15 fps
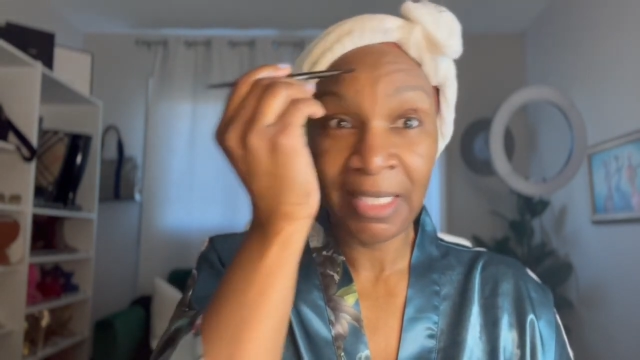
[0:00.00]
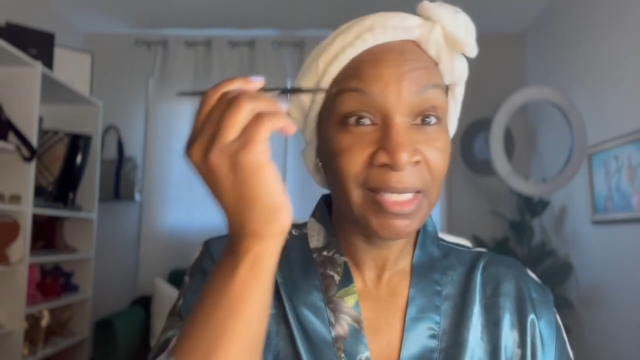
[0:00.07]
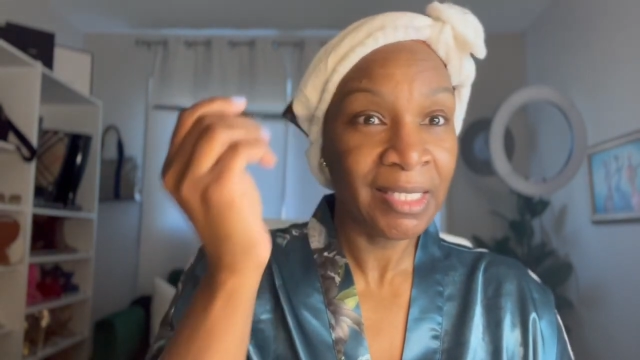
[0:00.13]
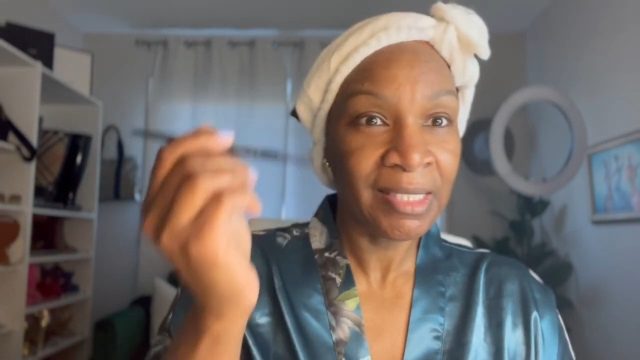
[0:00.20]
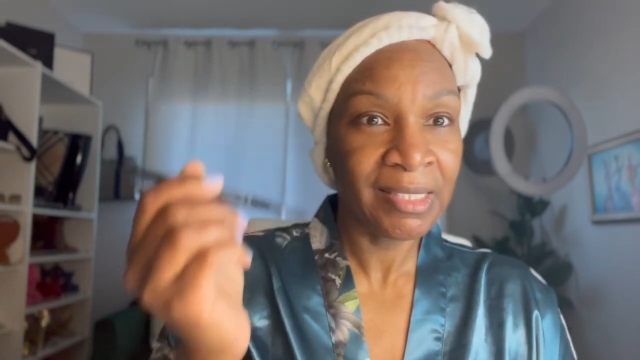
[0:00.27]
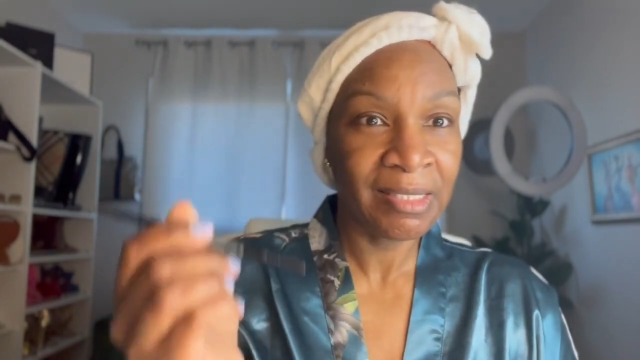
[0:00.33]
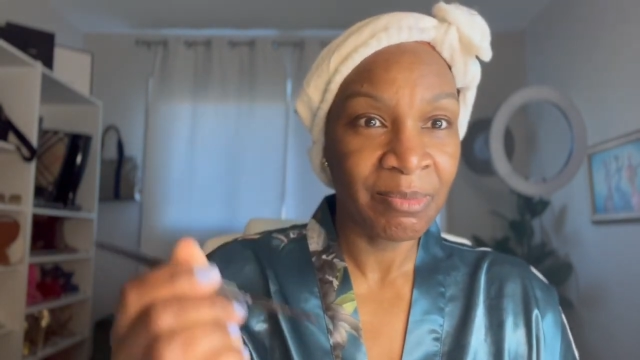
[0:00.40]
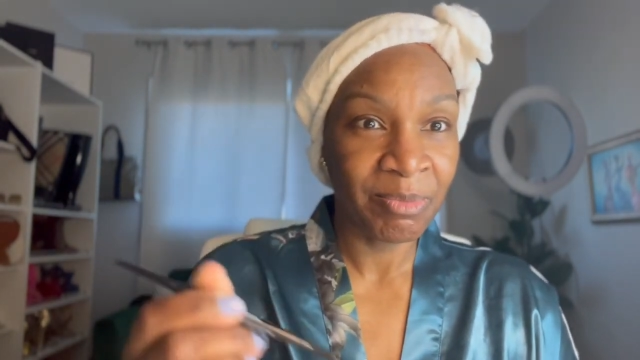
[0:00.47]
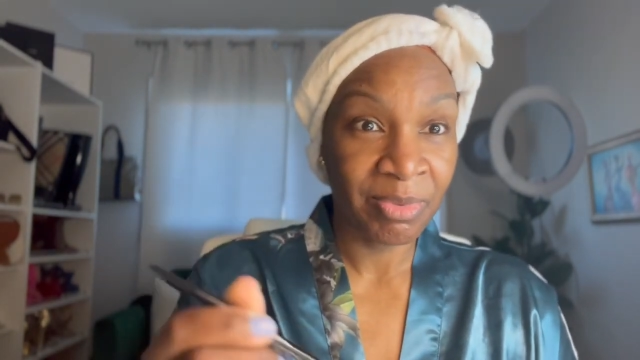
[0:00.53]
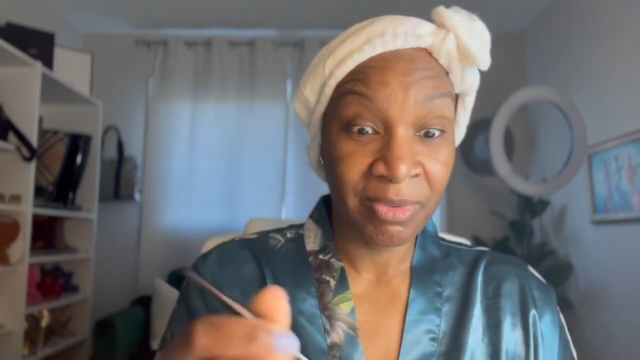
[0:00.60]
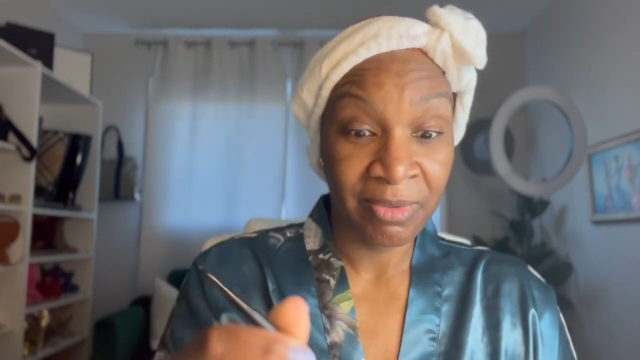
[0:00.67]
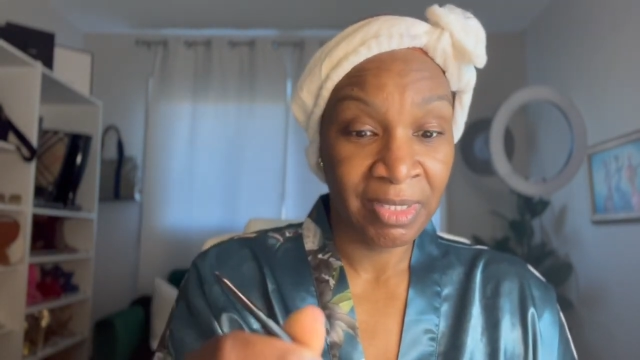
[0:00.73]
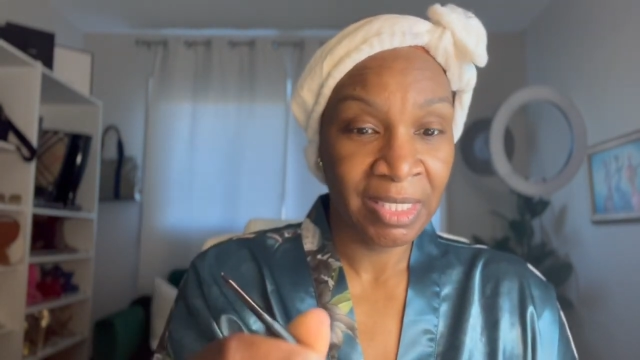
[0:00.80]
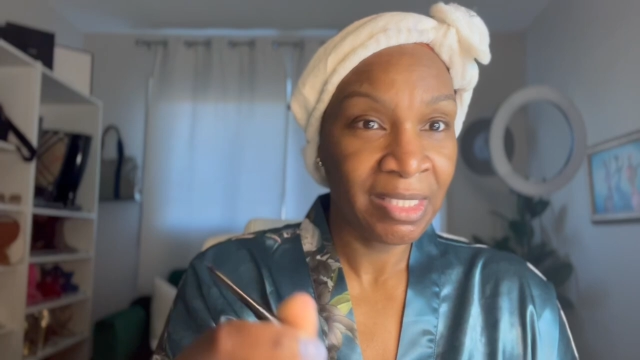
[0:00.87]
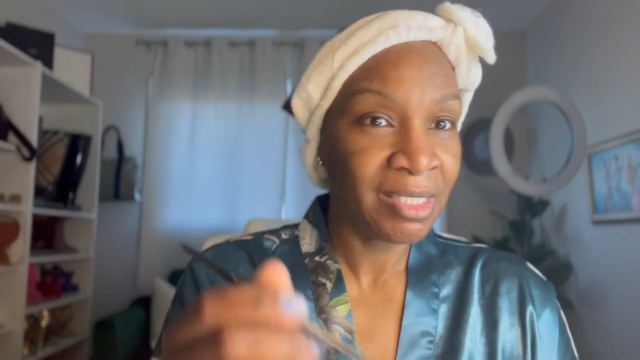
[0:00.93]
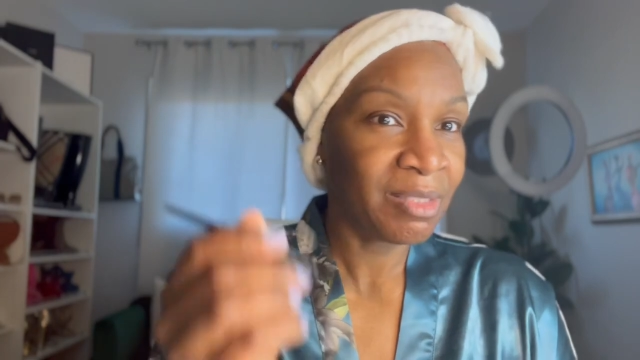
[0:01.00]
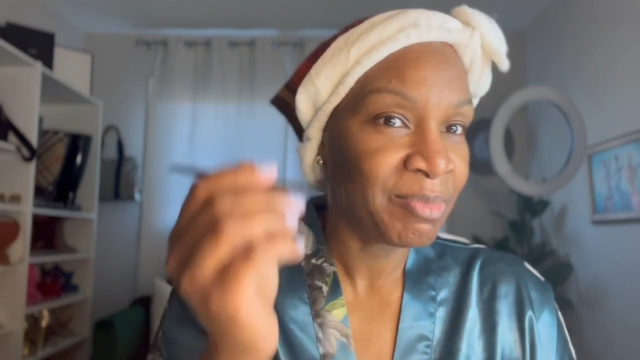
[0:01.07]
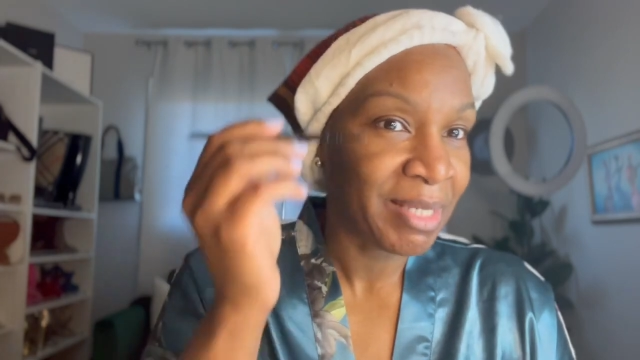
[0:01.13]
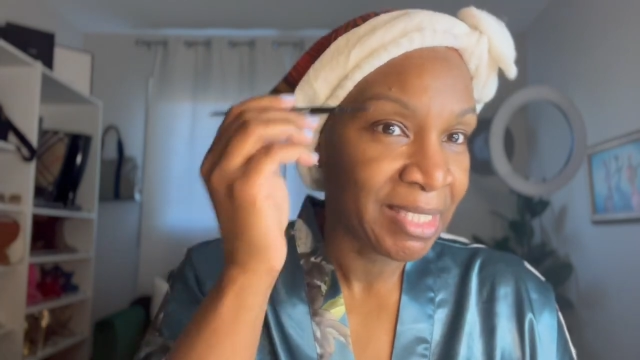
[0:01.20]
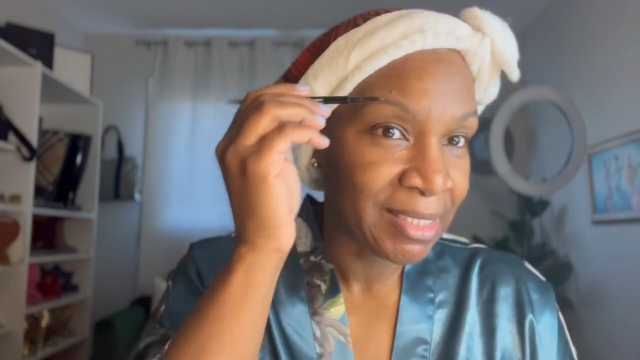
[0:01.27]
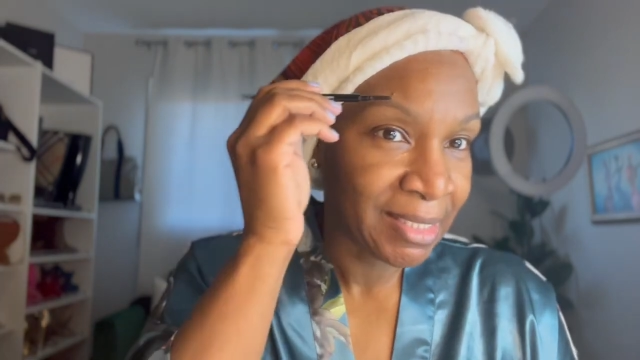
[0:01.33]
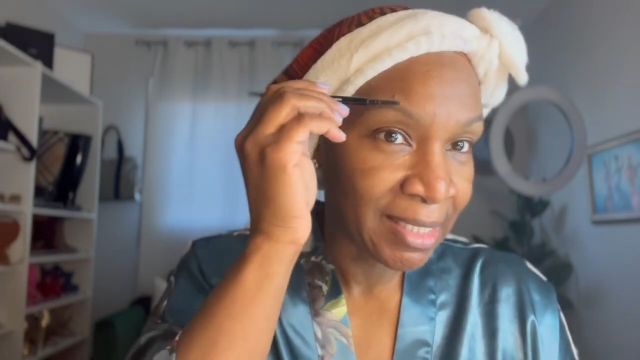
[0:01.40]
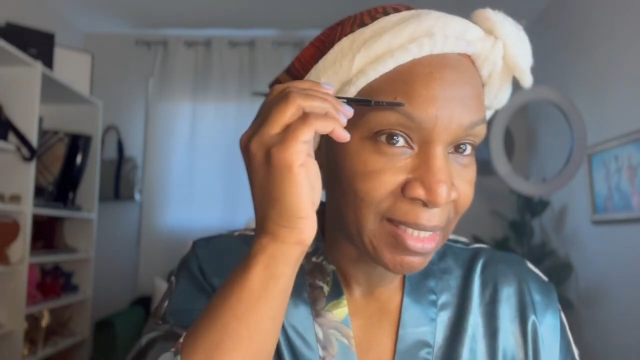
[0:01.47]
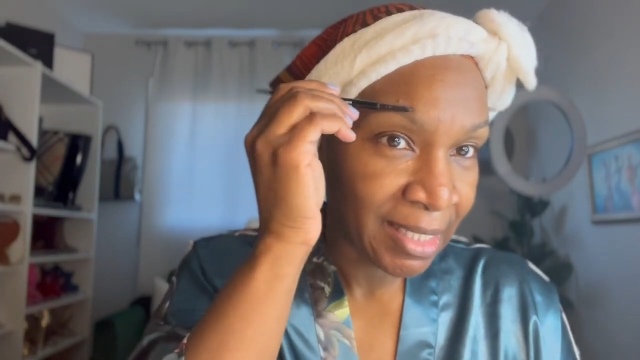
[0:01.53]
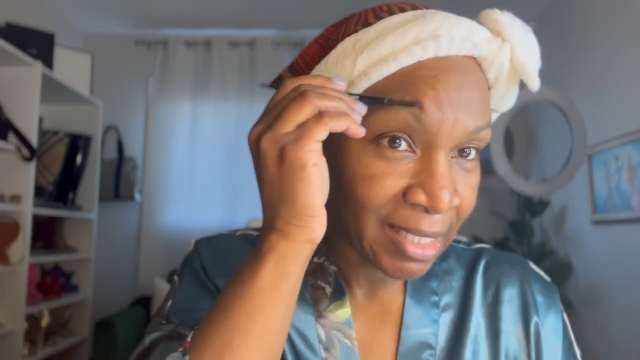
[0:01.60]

it is simple, it is basic.